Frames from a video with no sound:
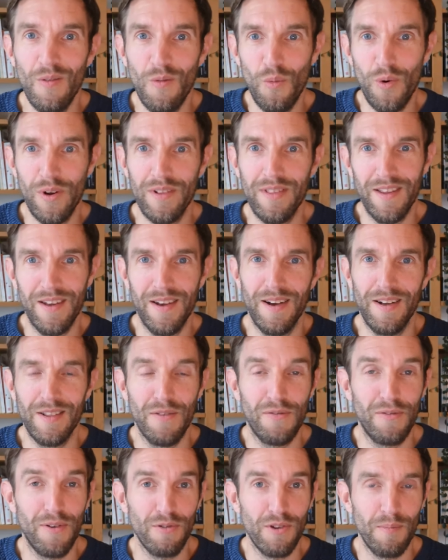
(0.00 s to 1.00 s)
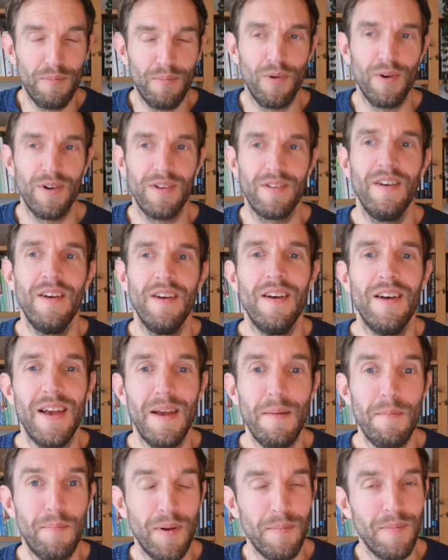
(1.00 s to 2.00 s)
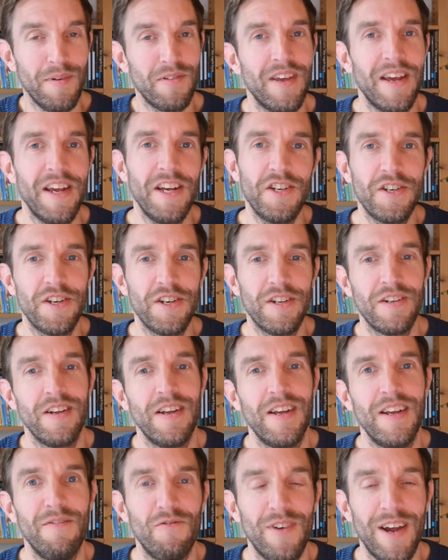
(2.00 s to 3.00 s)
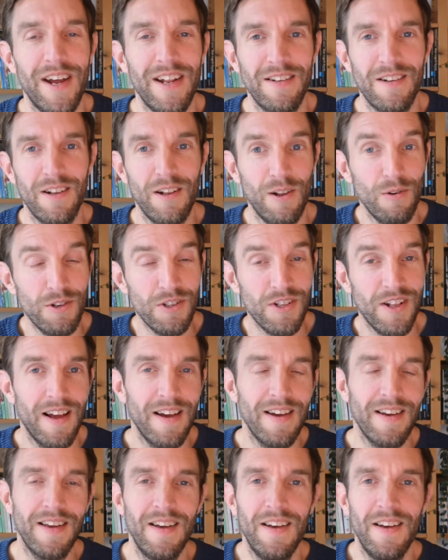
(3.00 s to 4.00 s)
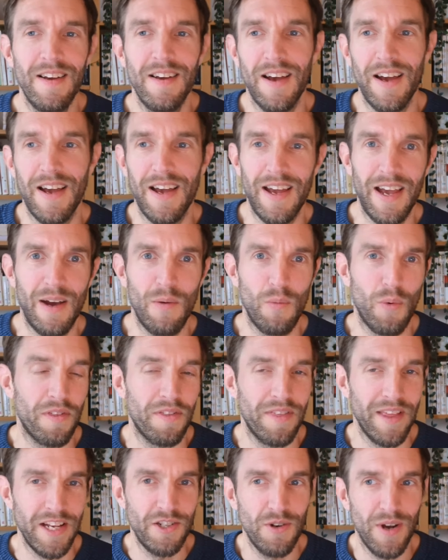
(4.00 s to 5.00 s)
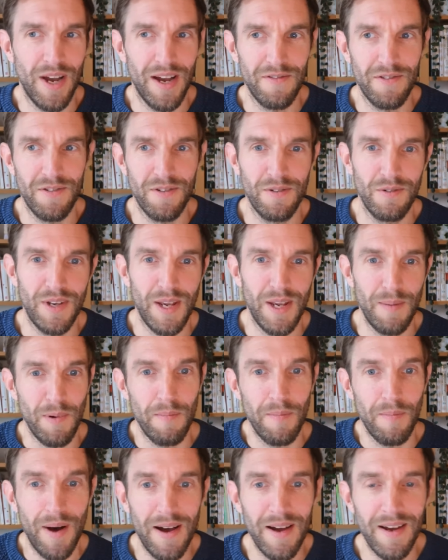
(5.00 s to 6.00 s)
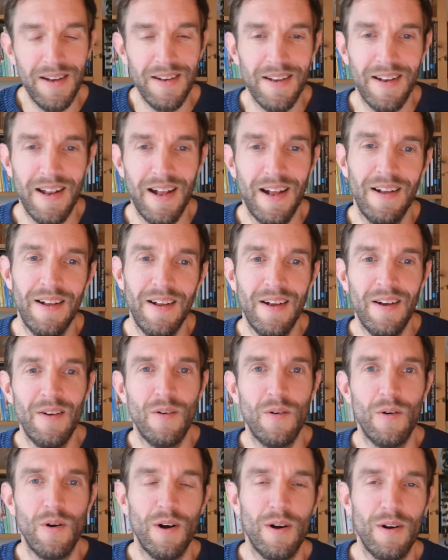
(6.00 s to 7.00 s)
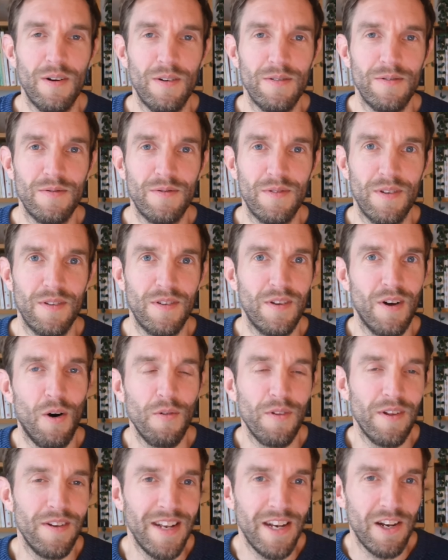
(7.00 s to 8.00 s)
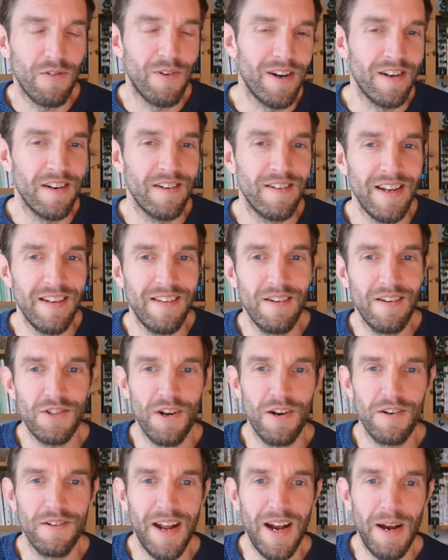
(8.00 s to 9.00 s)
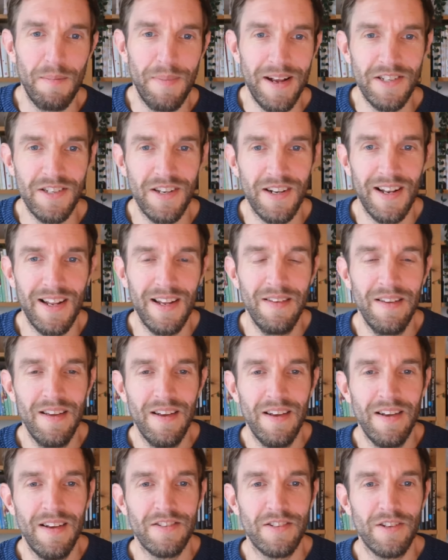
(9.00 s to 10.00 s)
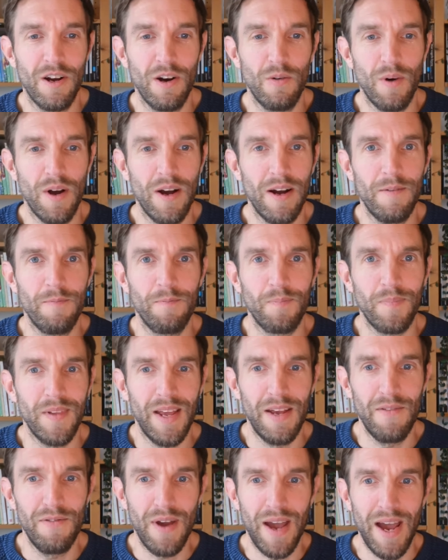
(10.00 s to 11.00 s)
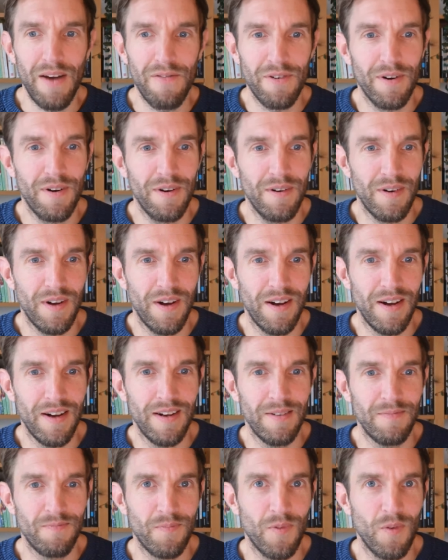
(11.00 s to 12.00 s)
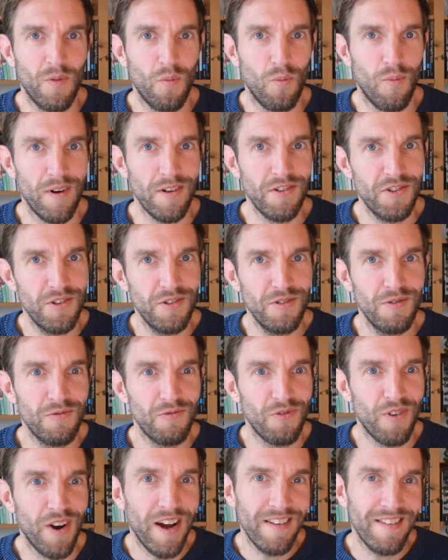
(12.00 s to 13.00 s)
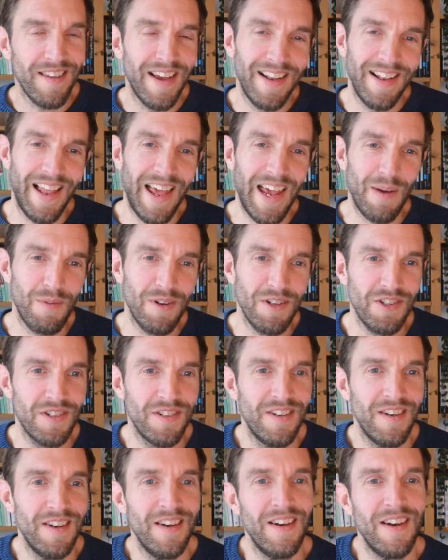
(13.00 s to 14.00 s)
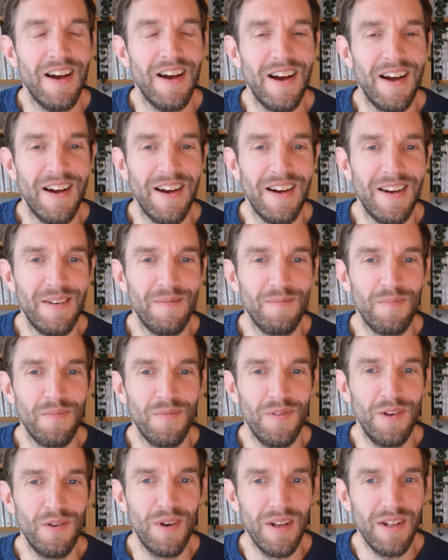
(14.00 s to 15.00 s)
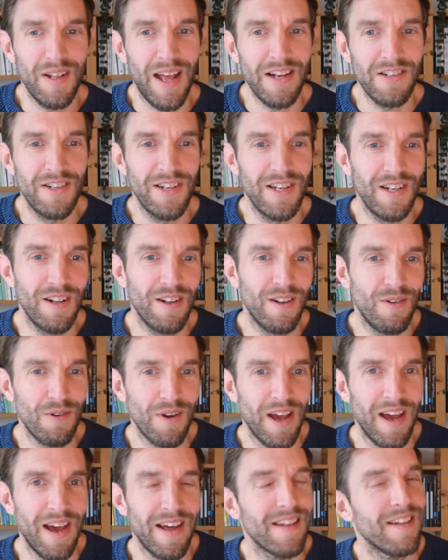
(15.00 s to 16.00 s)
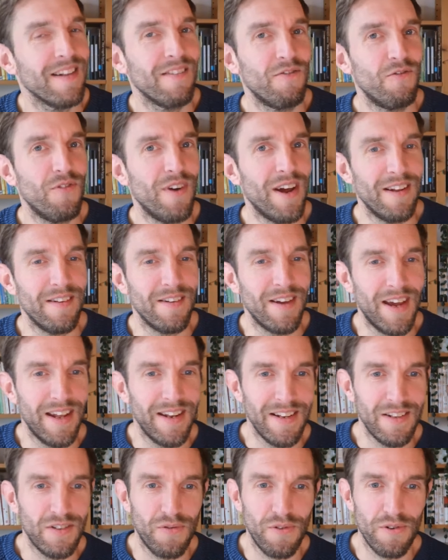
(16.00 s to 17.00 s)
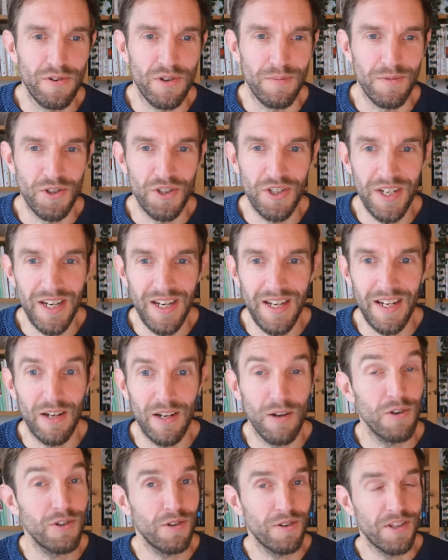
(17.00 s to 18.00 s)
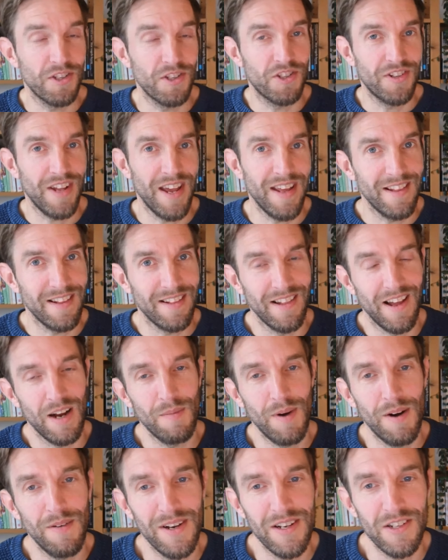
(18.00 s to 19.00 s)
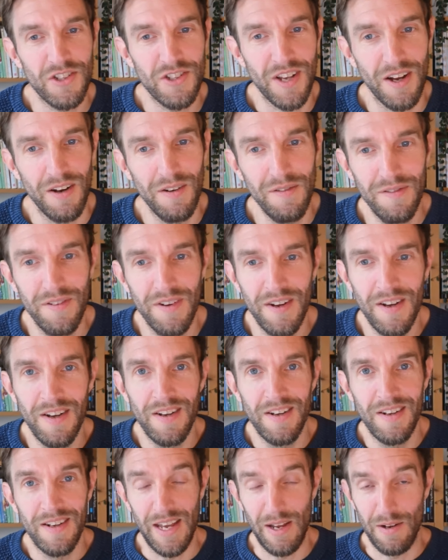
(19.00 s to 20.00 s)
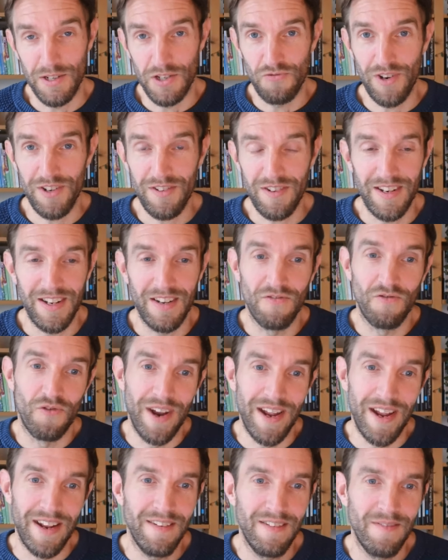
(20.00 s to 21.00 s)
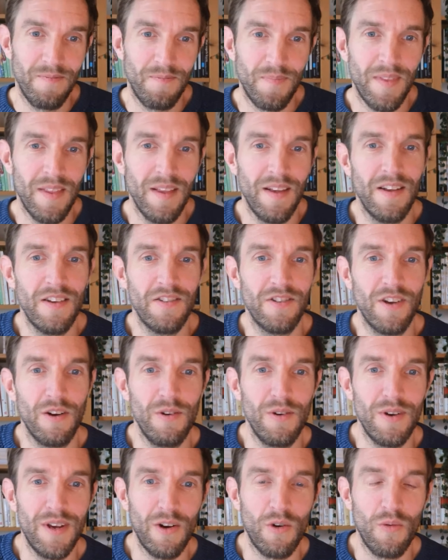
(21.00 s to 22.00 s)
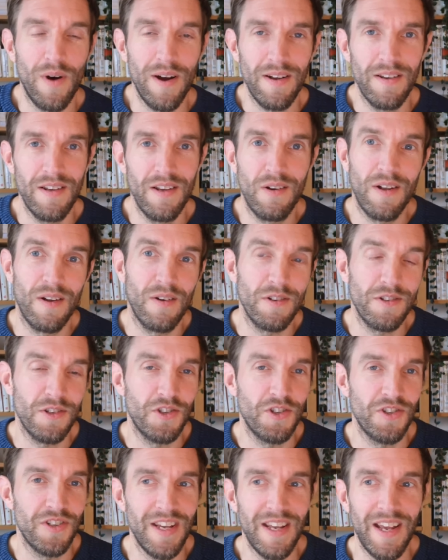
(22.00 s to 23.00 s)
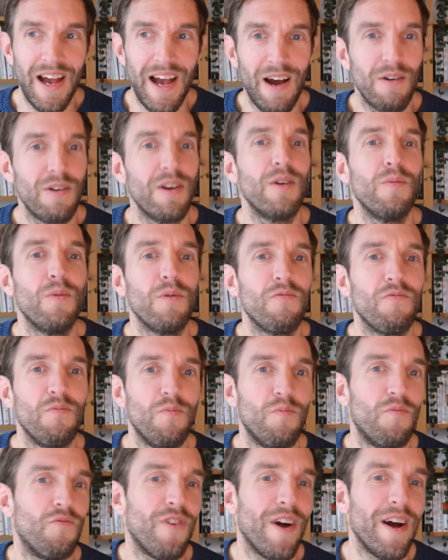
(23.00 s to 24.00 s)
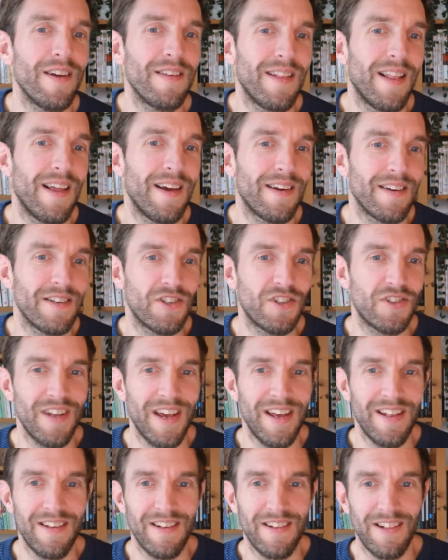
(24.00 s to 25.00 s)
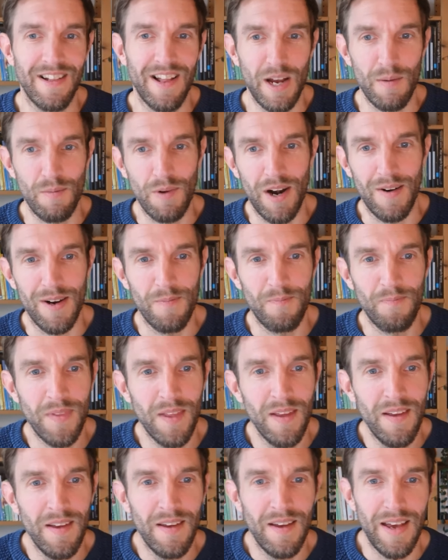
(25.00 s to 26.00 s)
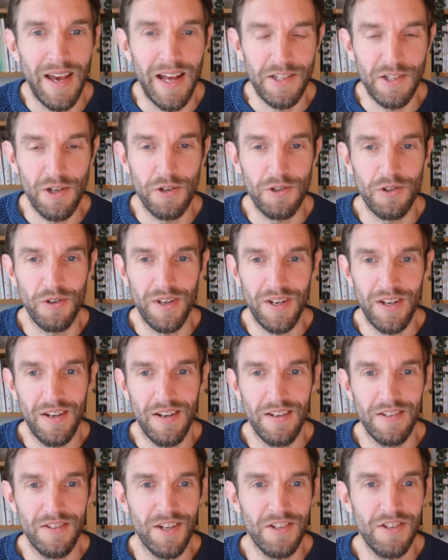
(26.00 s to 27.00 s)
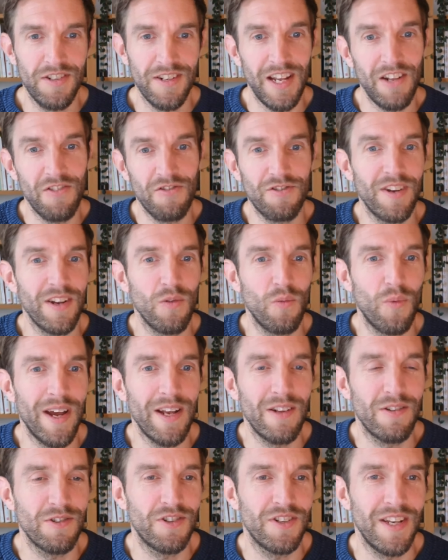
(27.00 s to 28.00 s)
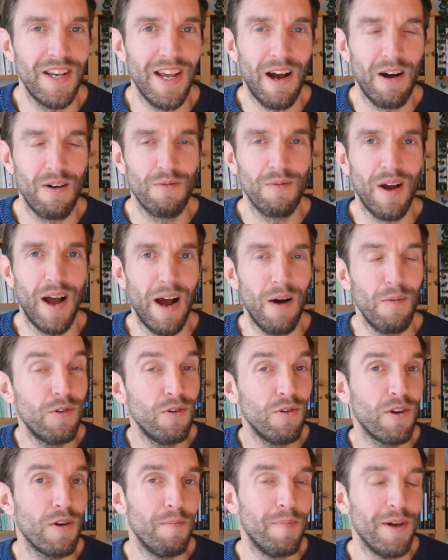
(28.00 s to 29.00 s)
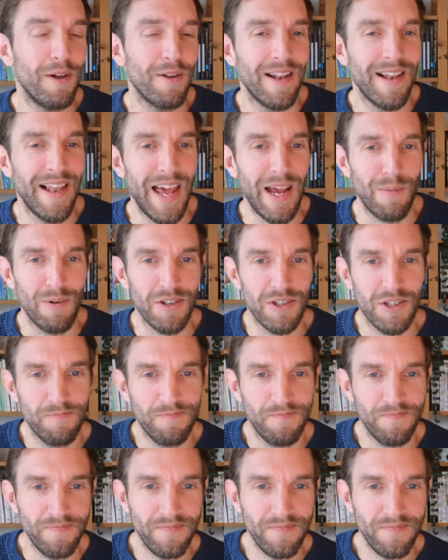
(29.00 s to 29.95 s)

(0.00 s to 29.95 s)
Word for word: what the, the floating point implementation in Wren looks like and what things you have to keep in mind and uh, all the nitty gritty details are there basically. So um, if you ever um, want to write a language, um, you can actually look at Wren and its virtual machine, and also the standard library itself is written in Wren. So you can quite you can also see how you would write like a standard library. And it's also uh, just an interesting way to see how how do you build a language.